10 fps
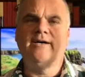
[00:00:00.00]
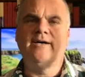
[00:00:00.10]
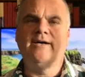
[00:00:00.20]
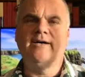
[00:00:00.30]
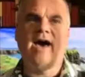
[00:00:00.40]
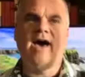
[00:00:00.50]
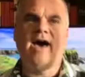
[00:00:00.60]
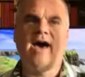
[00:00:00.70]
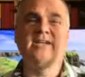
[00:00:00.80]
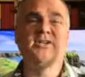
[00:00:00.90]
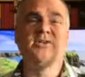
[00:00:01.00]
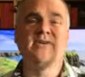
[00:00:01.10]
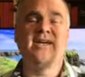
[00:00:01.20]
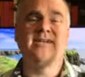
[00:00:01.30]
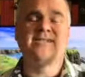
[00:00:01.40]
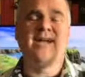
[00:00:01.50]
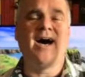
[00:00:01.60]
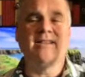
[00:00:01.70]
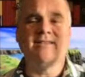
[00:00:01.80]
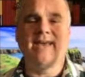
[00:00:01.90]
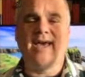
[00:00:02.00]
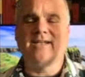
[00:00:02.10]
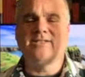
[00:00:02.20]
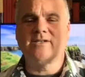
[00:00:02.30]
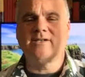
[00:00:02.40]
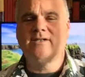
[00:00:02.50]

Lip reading: having a degree is not the answer.